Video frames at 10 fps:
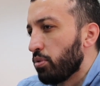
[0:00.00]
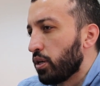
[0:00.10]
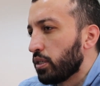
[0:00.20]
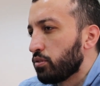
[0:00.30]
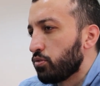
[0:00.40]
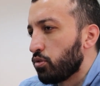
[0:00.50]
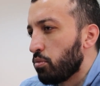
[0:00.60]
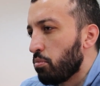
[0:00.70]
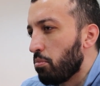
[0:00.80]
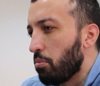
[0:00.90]
Because
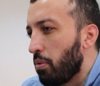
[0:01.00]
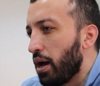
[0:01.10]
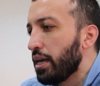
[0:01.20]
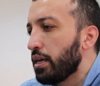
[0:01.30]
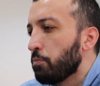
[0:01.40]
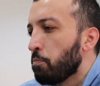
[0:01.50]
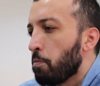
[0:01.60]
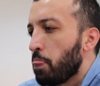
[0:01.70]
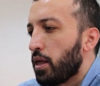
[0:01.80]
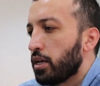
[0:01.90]
from my
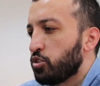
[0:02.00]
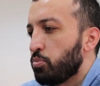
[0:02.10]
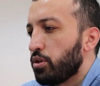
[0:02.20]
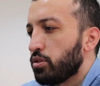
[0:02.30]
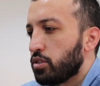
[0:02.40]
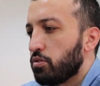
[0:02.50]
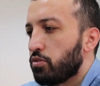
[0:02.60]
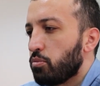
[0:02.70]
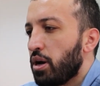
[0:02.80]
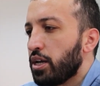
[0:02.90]
experience and
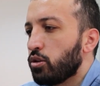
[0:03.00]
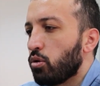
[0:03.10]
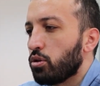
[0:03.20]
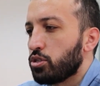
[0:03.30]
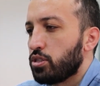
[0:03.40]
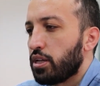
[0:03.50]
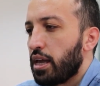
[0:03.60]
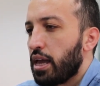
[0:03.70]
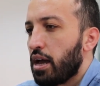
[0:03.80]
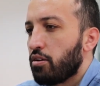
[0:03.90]
from my knowledge that I
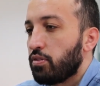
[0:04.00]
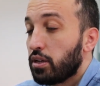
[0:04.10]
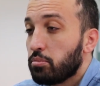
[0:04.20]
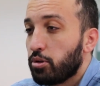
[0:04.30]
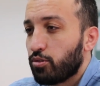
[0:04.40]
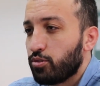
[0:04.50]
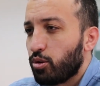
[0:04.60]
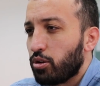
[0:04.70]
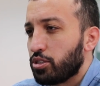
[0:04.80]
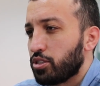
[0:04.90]
have, a little bit of
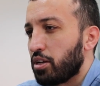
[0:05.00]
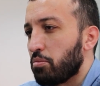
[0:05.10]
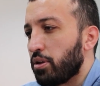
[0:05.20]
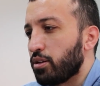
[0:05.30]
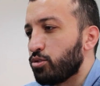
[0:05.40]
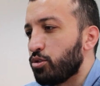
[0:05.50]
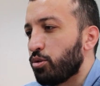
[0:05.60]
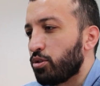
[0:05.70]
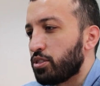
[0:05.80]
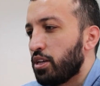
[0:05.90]
knowledge comparing to
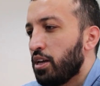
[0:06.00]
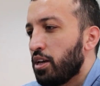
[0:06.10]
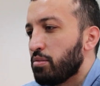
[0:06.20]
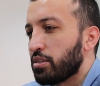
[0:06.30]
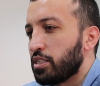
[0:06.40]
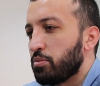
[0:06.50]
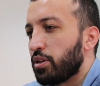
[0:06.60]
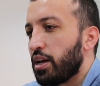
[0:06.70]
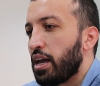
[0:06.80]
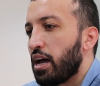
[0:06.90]
yours, Maxim,
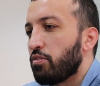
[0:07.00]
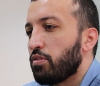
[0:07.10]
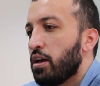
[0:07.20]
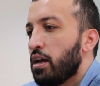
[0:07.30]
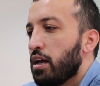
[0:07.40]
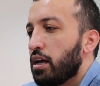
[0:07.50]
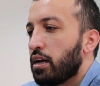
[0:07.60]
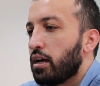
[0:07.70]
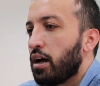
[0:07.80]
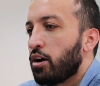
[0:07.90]
that I have,
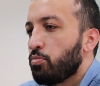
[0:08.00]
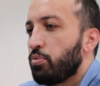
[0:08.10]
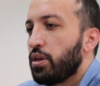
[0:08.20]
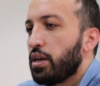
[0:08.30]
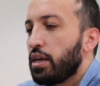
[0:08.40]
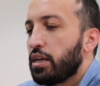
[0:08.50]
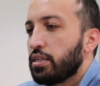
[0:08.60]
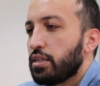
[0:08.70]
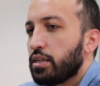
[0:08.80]
RPA